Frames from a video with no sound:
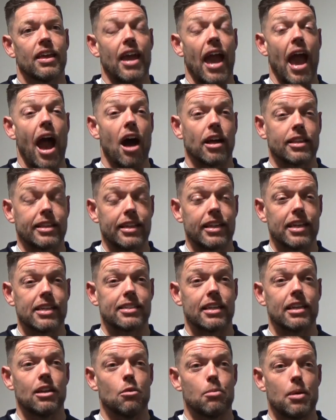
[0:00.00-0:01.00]
Yeah, I did it
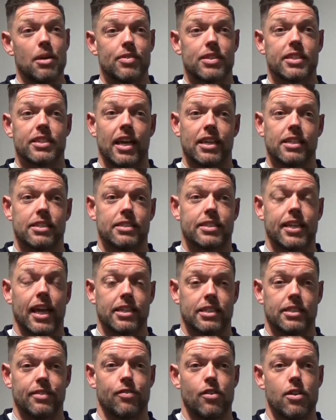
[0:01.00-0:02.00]
as a little bit of a taste
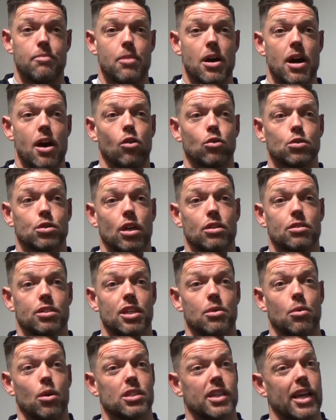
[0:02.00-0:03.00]
it for him. Also,
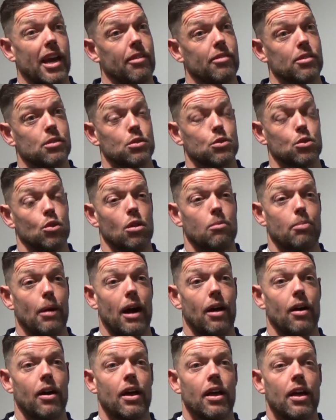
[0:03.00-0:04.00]
see what his character is all
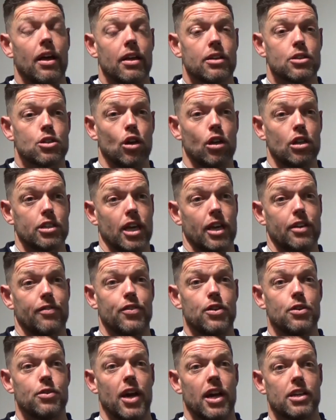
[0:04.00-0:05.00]
about. Scholars had a
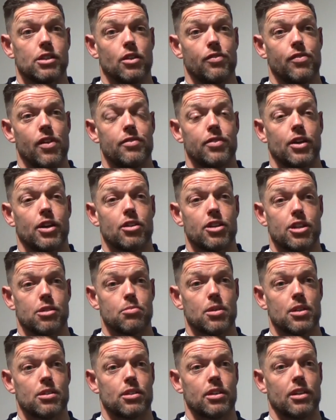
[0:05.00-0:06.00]
few days off over
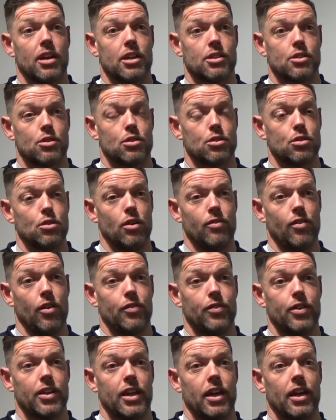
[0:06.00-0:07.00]
Christmas, and I just sort of
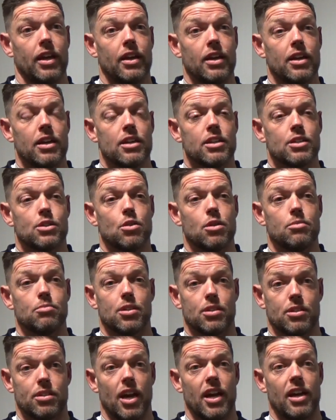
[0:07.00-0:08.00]
offered it to him
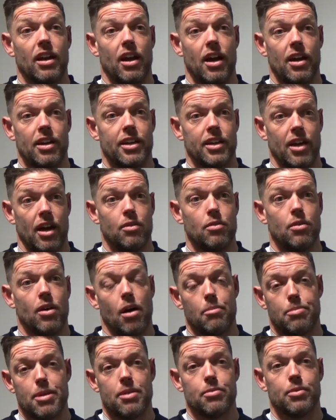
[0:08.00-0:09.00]
to say like, you know,
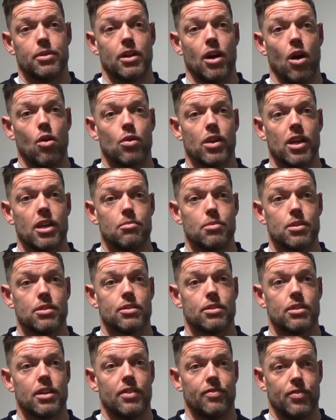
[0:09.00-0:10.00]
I'll be in with the
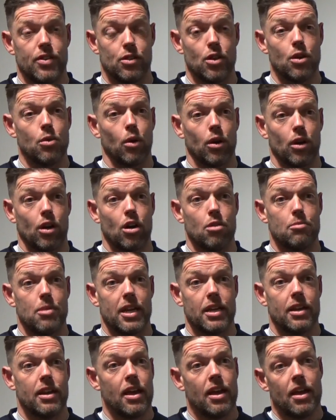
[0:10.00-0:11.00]
goalkeepers. If you do want to come
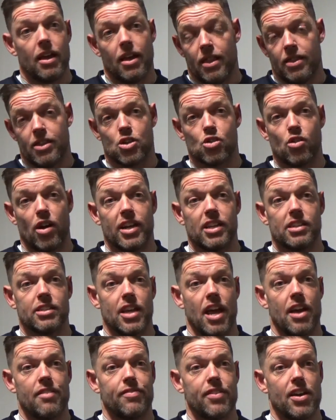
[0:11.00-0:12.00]
in the training's
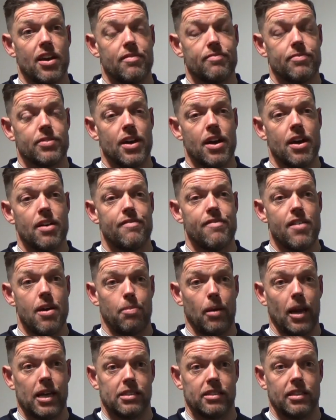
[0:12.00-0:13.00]
there for you. And uh,
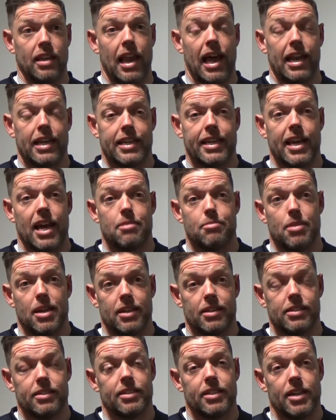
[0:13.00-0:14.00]
fair play to the lad, he came
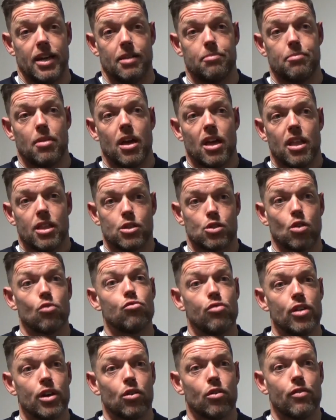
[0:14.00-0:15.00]
in and um, there's a
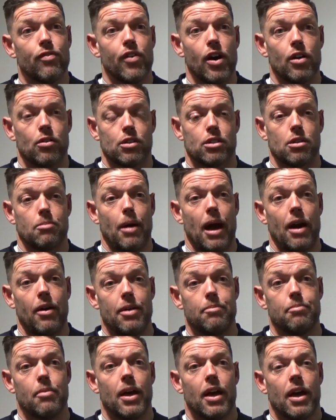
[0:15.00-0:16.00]
real good focus
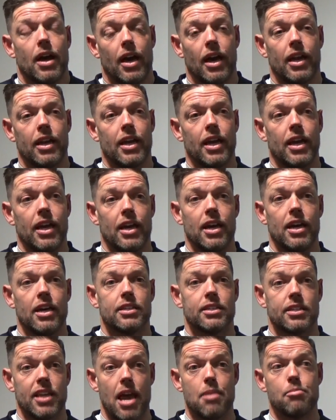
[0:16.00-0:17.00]
about him, and it
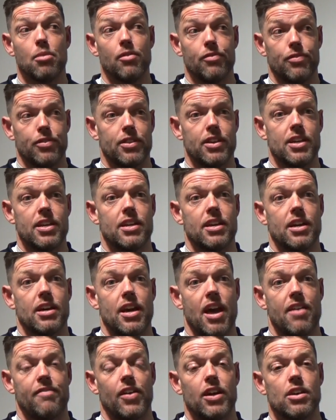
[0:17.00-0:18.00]
uh, set him up for the
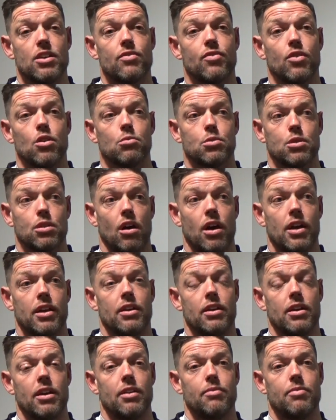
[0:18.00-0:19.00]
uh, FA Youth Cup
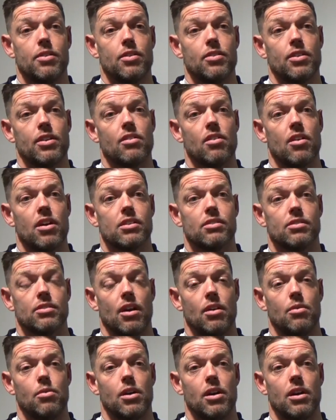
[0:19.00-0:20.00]
tie uh, the other night.
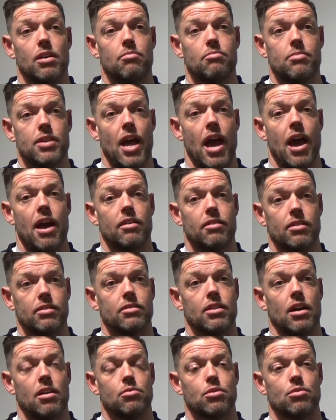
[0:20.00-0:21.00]
So uh, yeah,
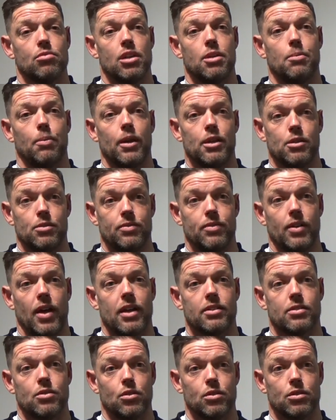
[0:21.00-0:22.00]
I, I was really pleased with
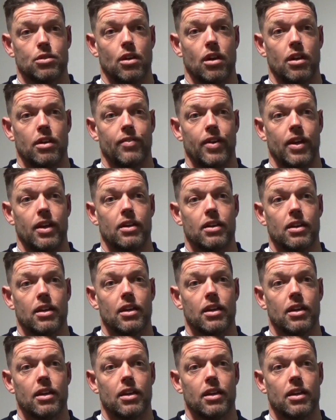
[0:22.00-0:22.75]
that sort of side of it